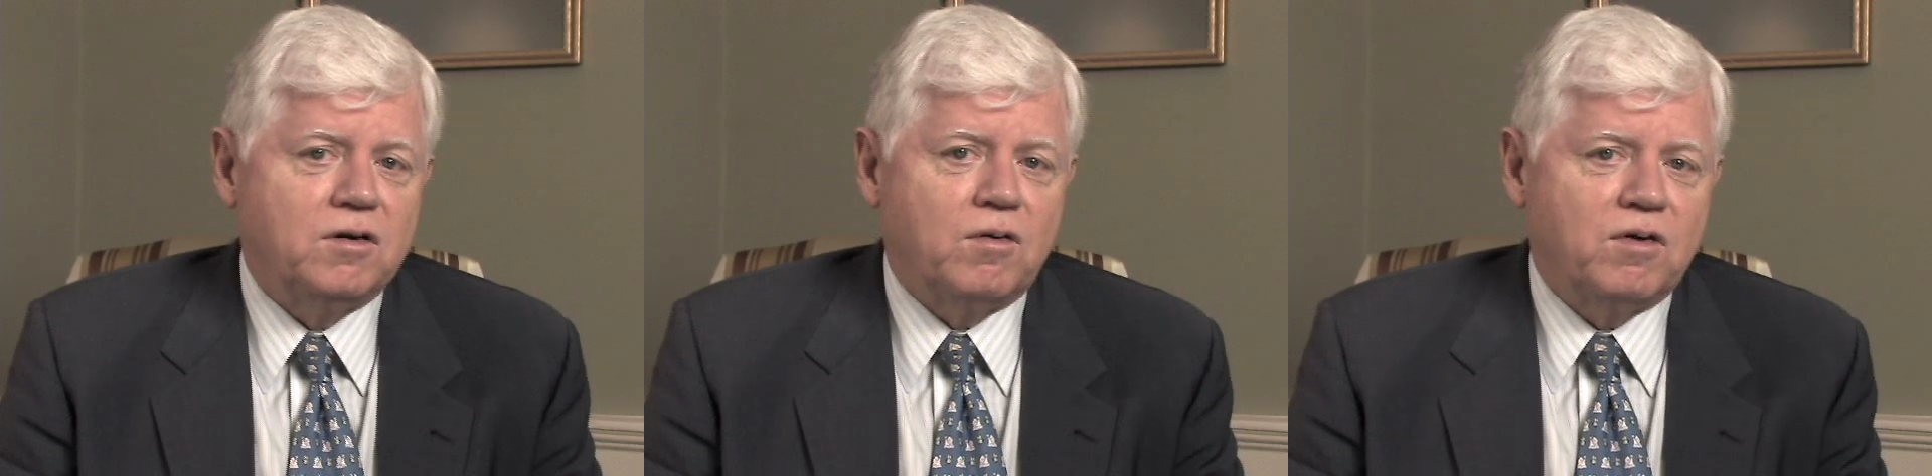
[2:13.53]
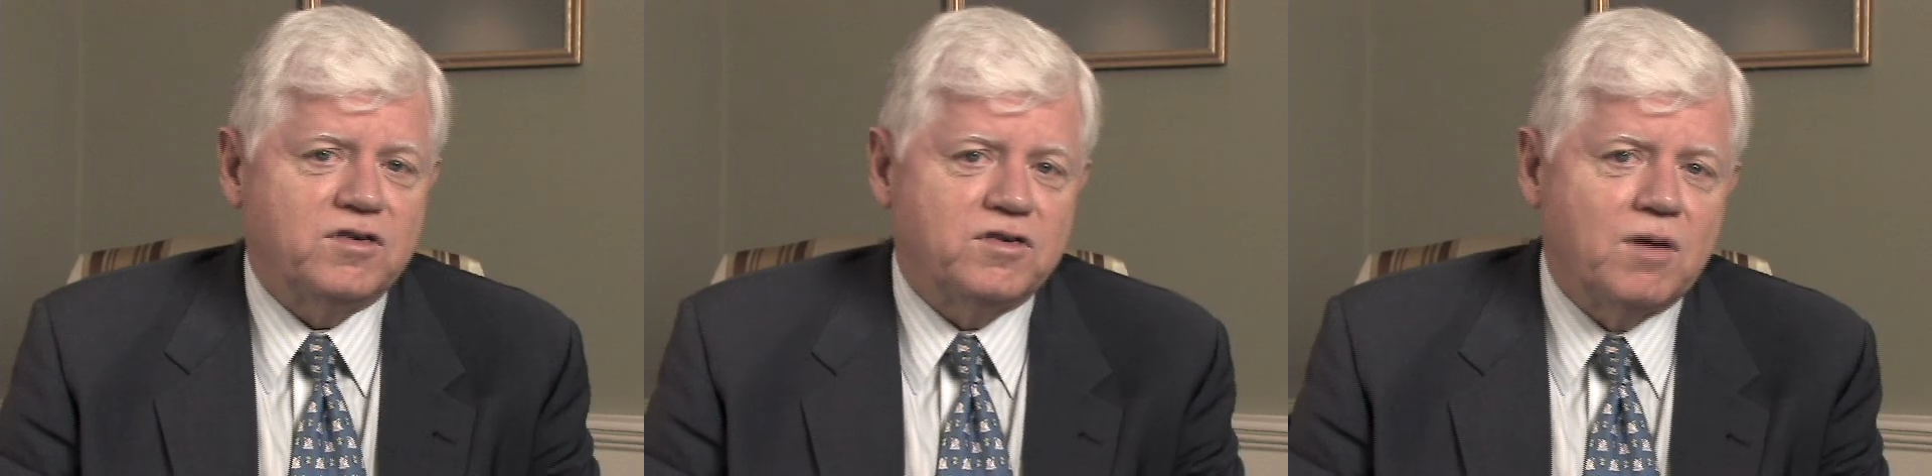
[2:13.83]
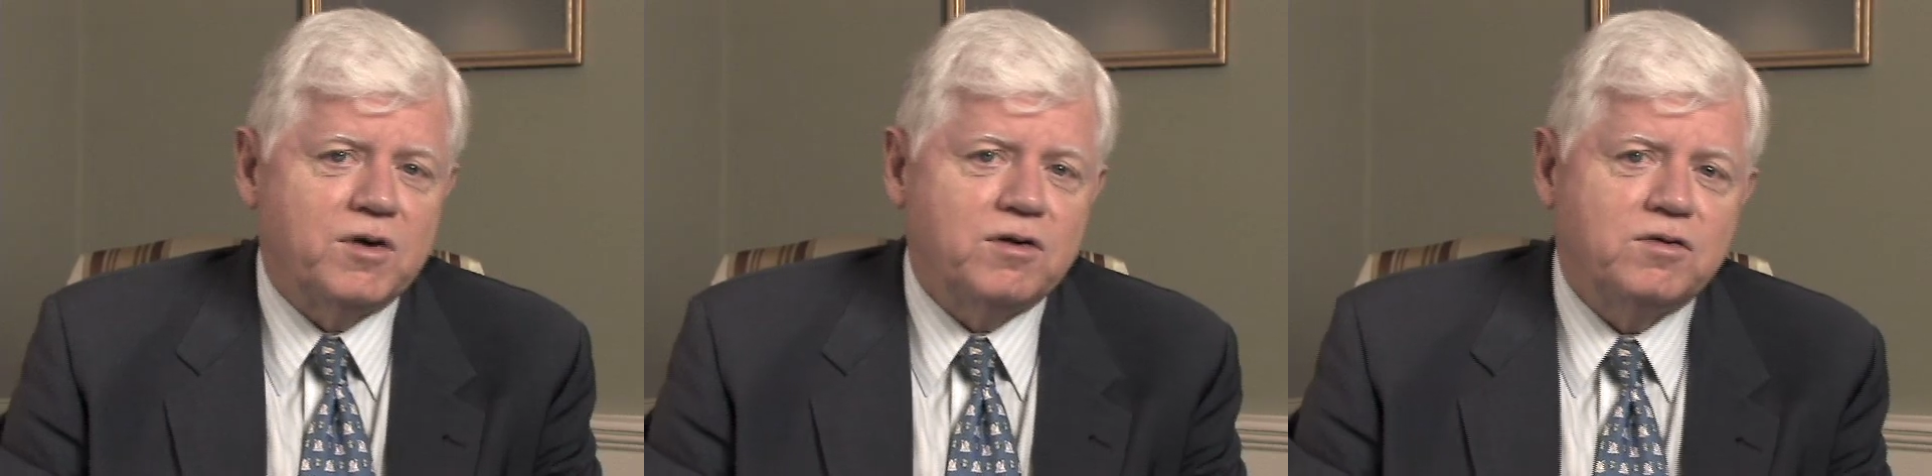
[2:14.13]
or
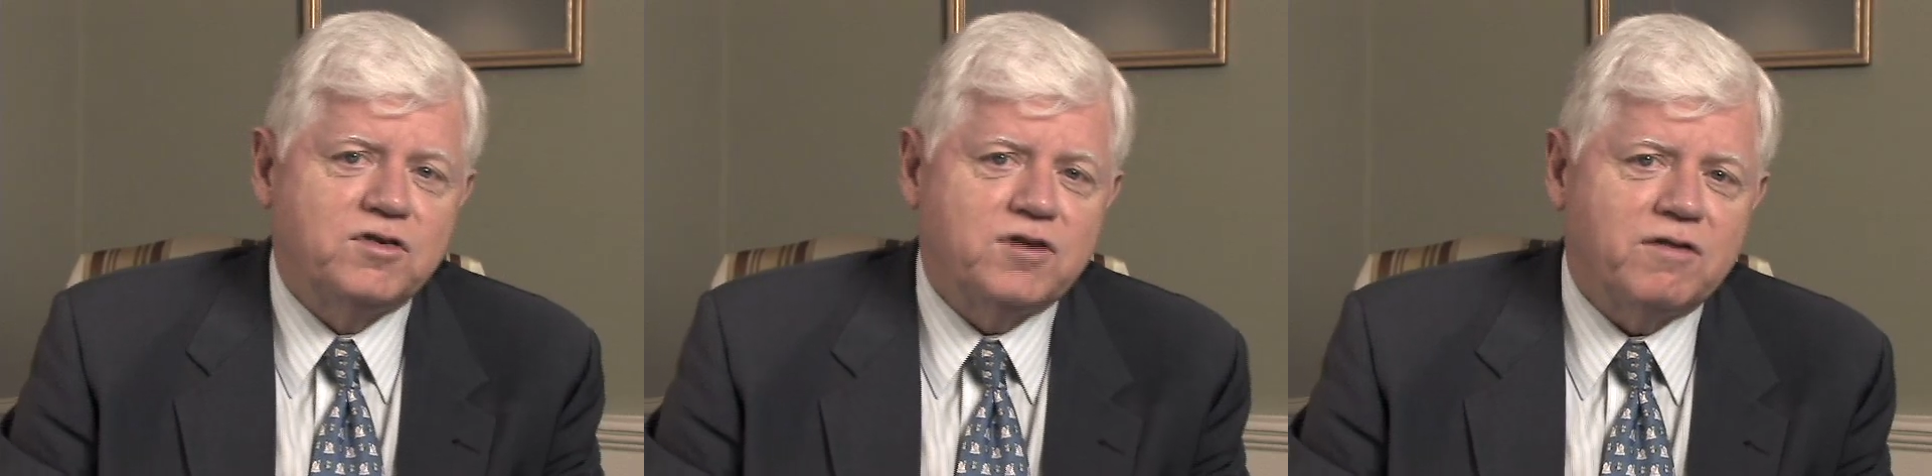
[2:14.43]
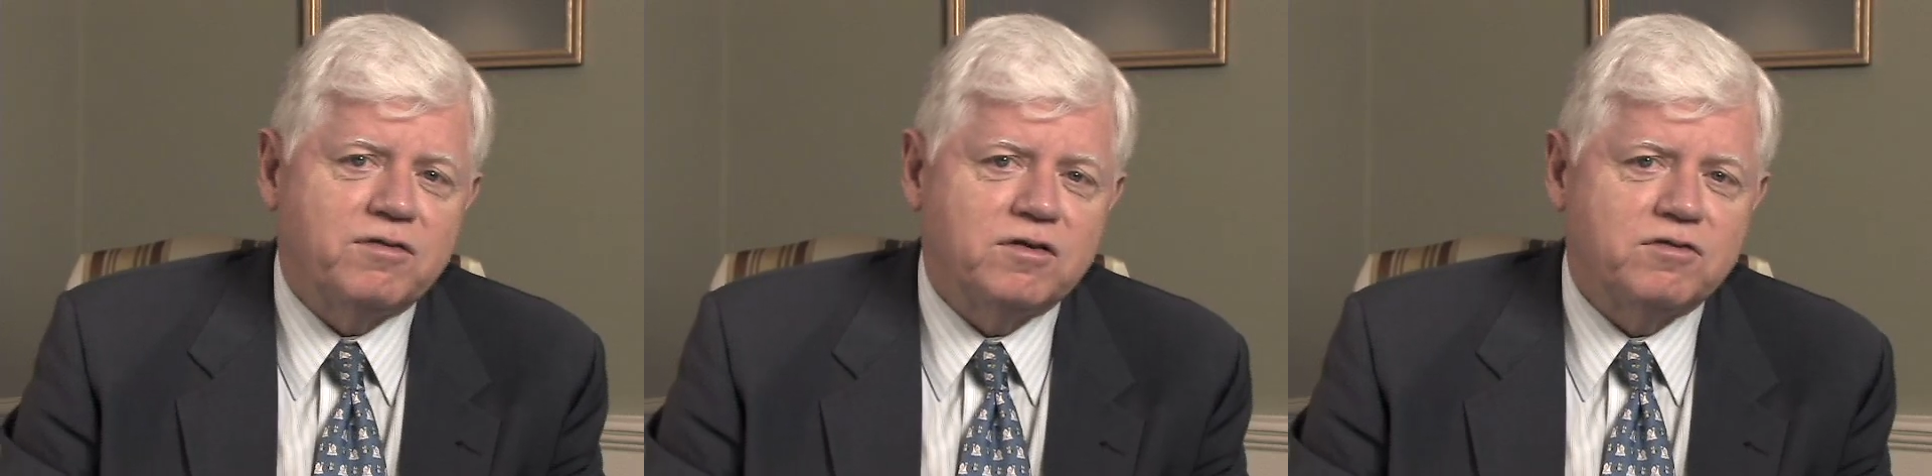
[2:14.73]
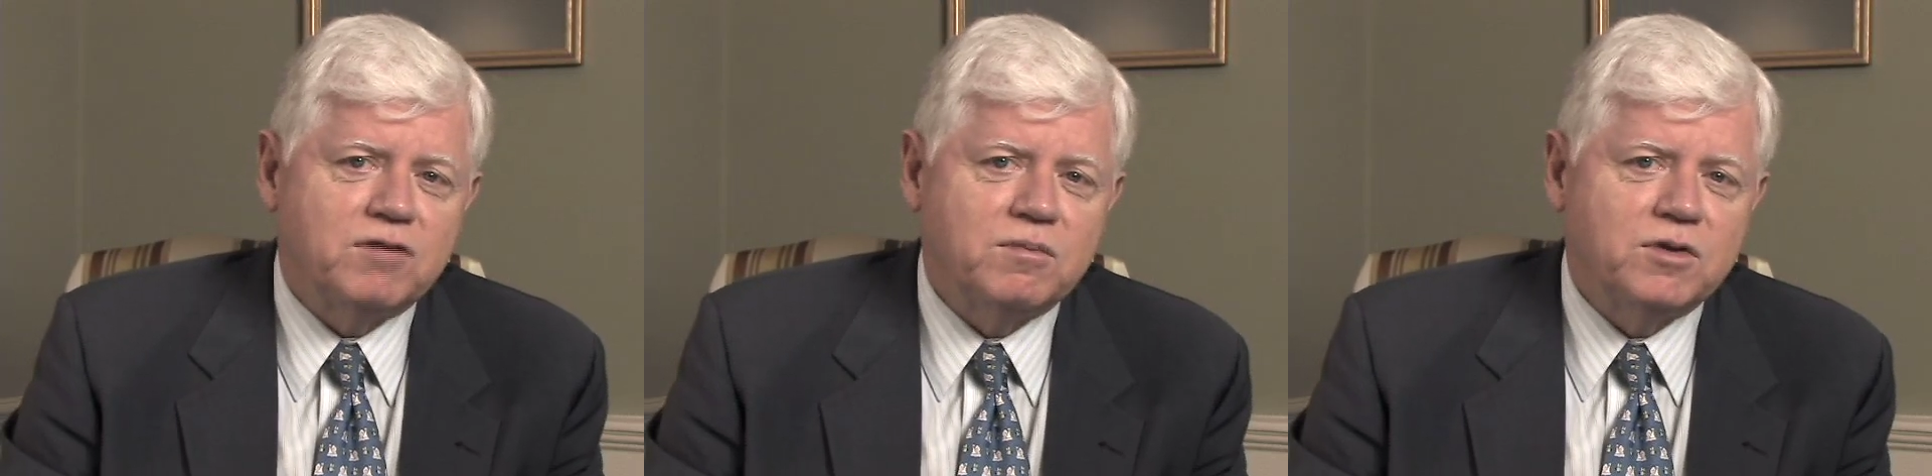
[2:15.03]
someone who suffers
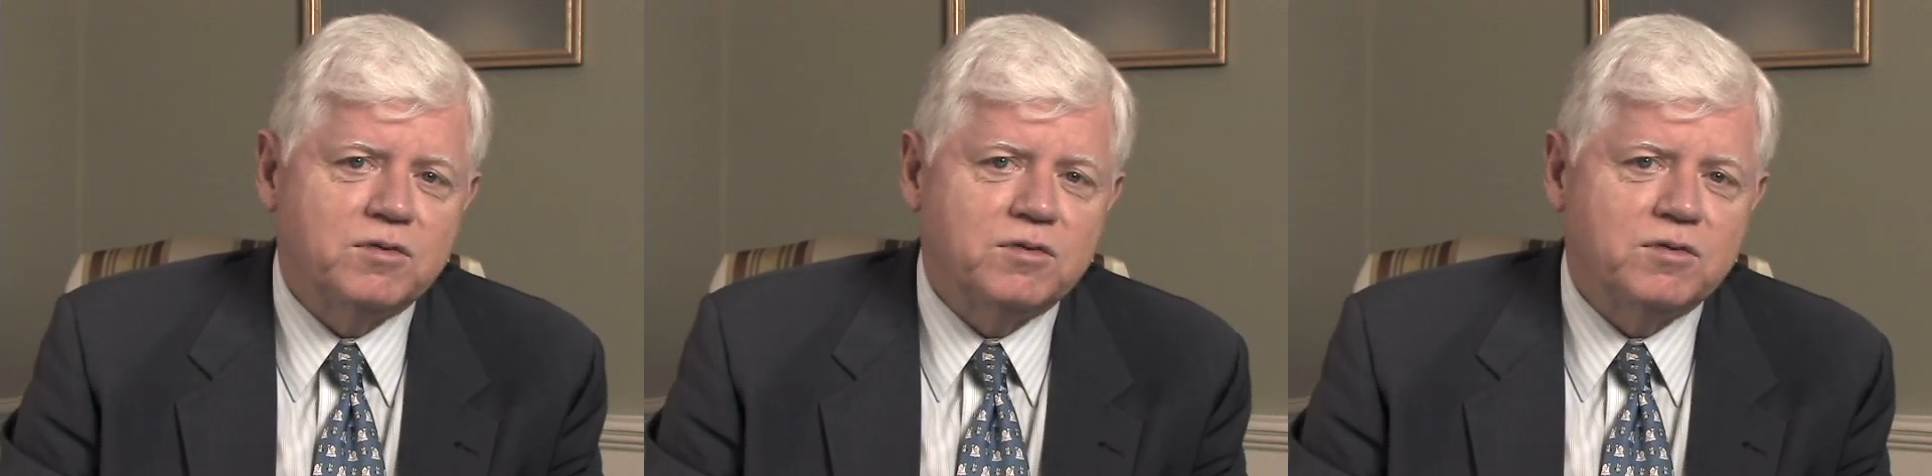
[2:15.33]
from